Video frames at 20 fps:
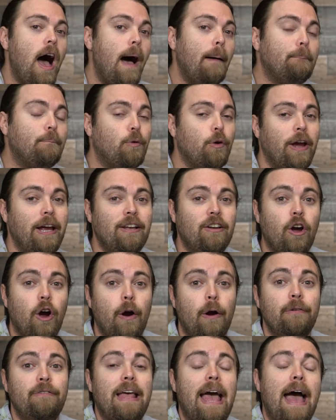upgrade
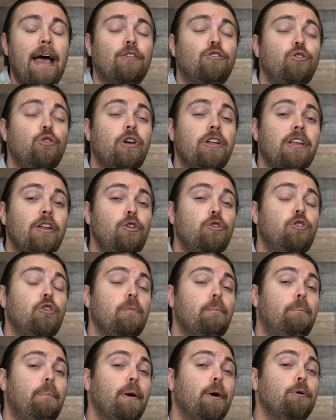cards as you continue
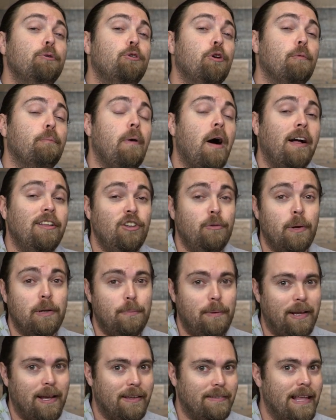to build your
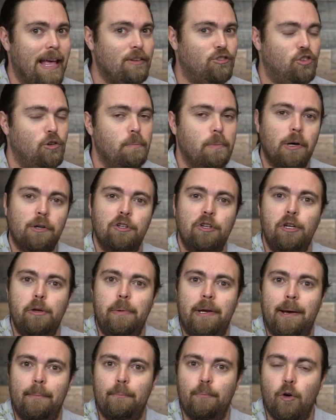monument because as you build it you
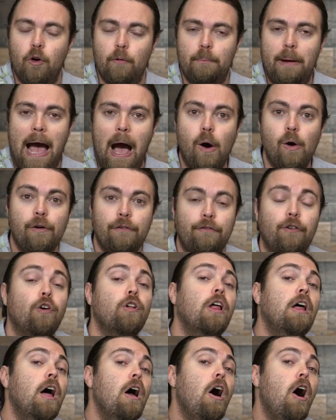become more powerful,